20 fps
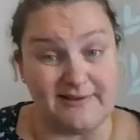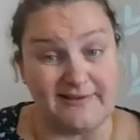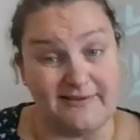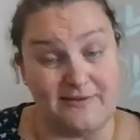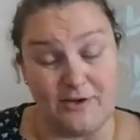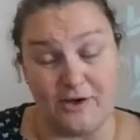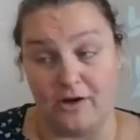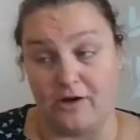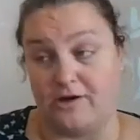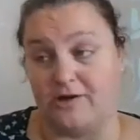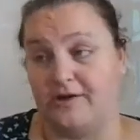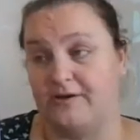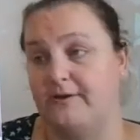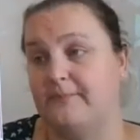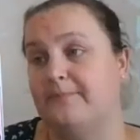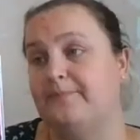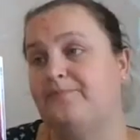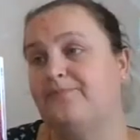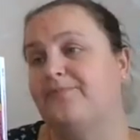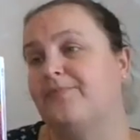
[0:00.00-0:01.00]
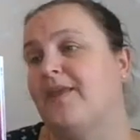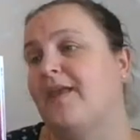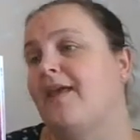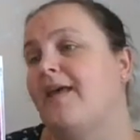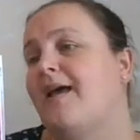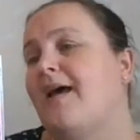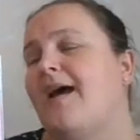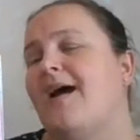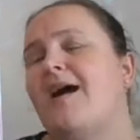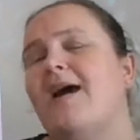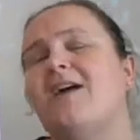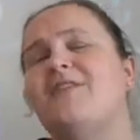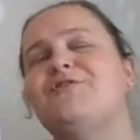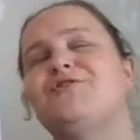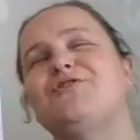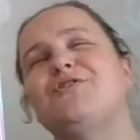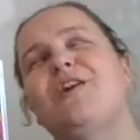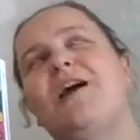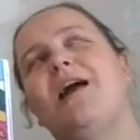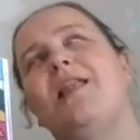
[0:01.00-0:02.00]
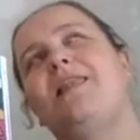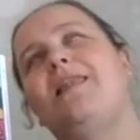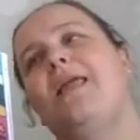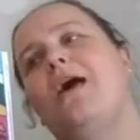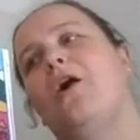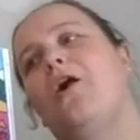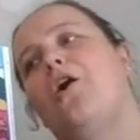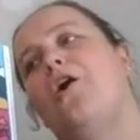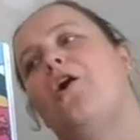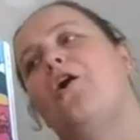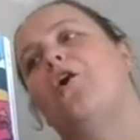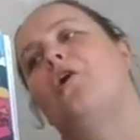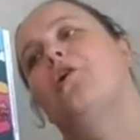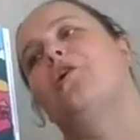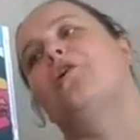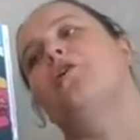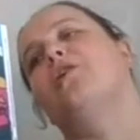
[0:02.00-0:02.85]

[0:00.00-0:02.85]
in the garden. After a long